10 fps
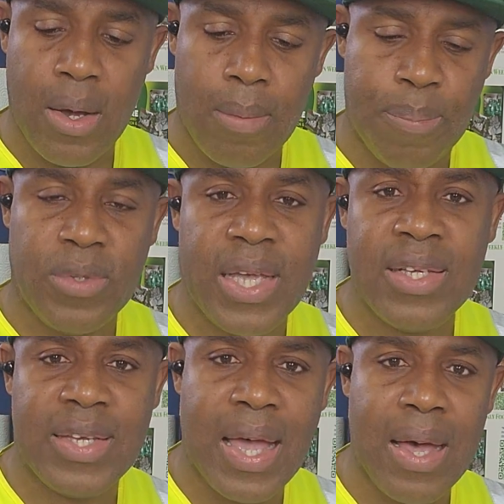
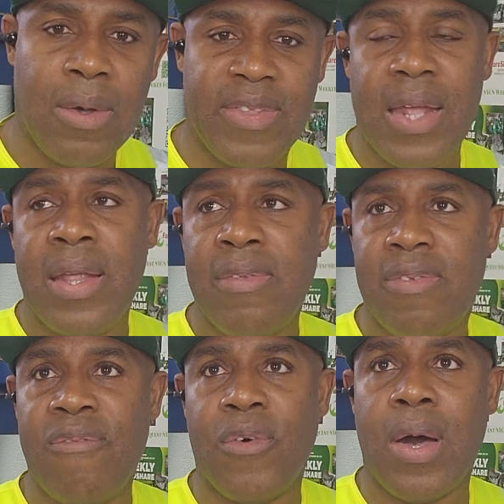potential or
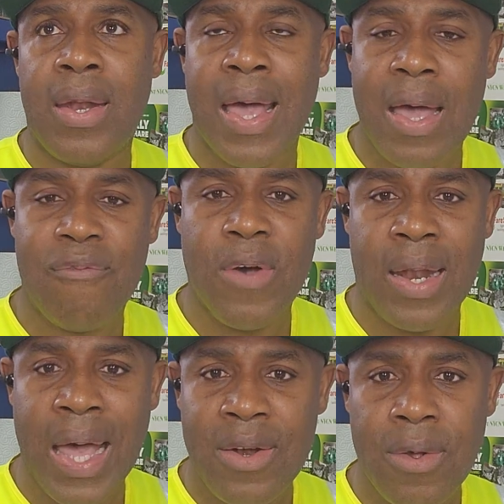tendency for an
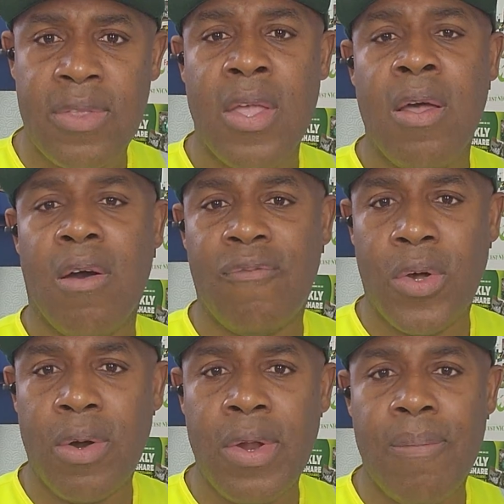adult or
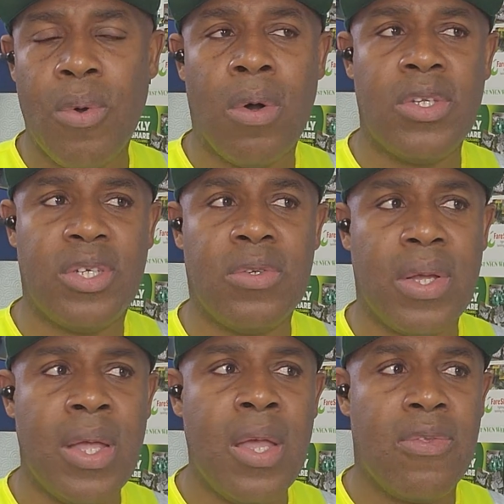vulnerable or
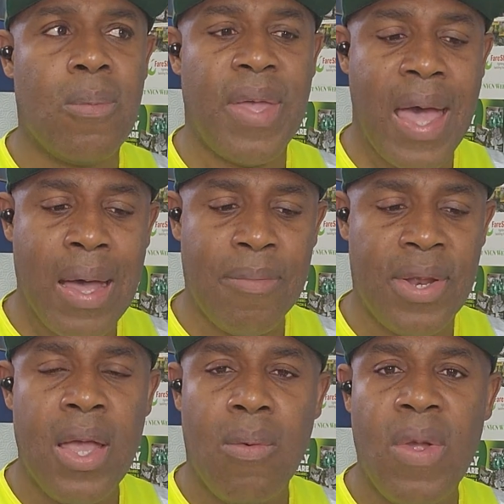children to be
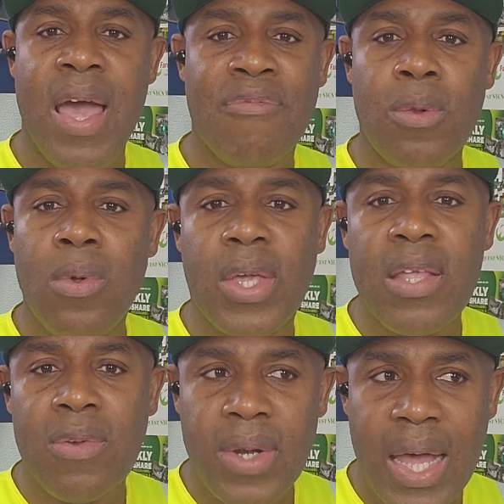harmed, we have to look
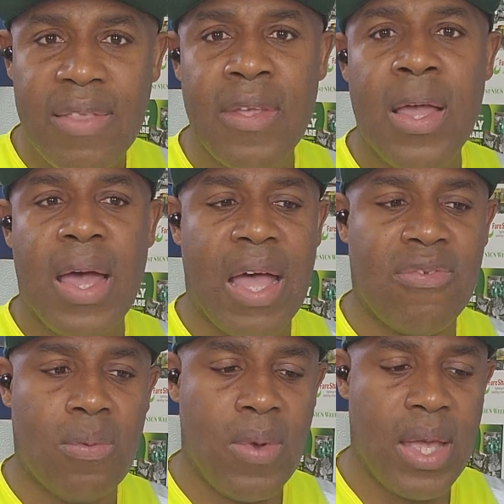into that
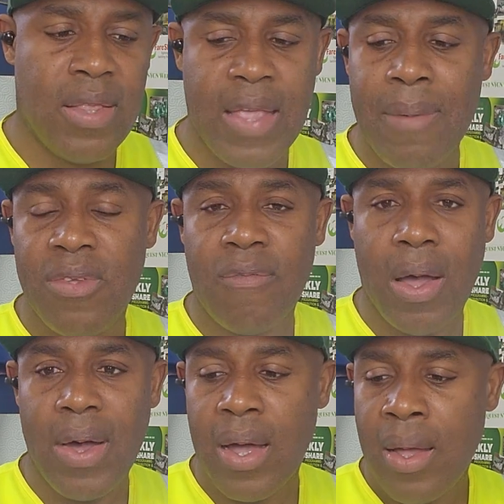in terms of
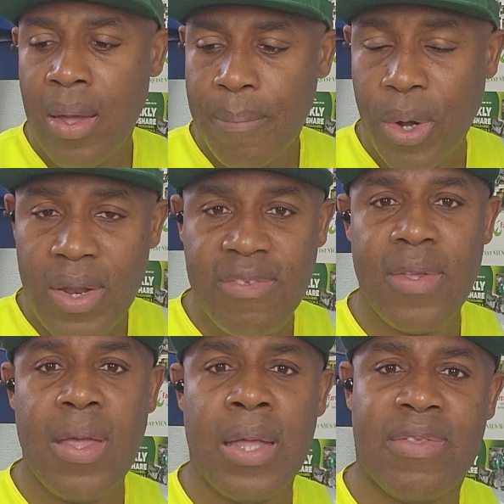our
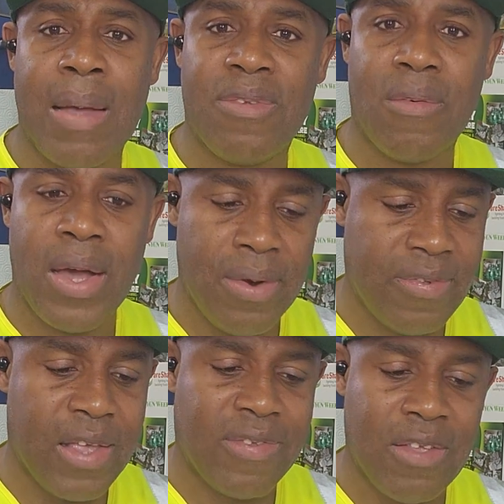policy, in terms of our
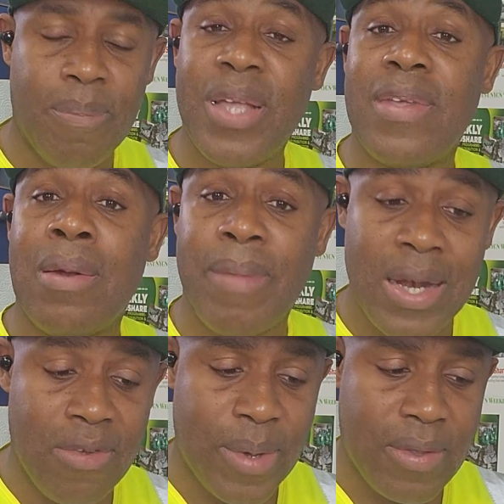risk assessment and
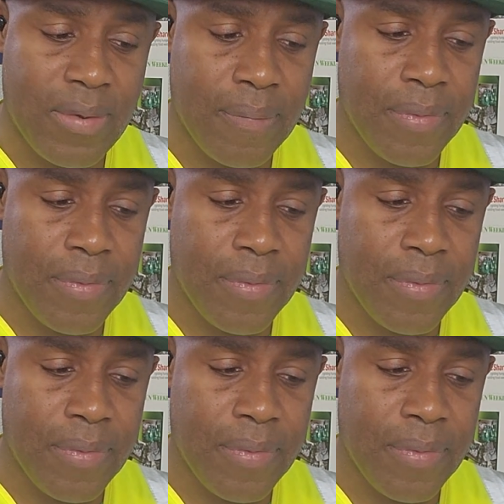management.